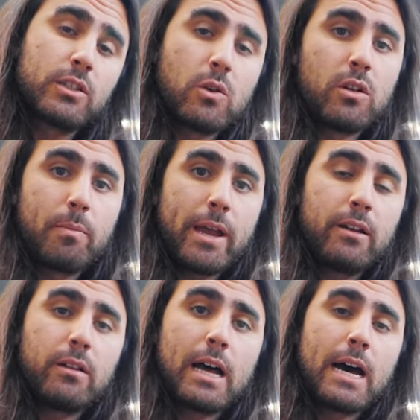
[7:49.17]
solar
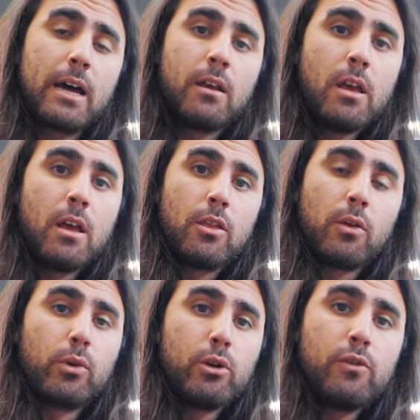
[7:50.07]
panel on
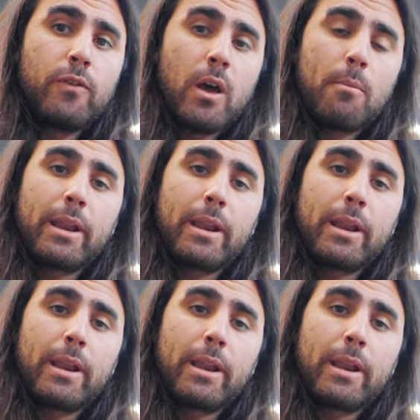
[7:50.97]
the roof,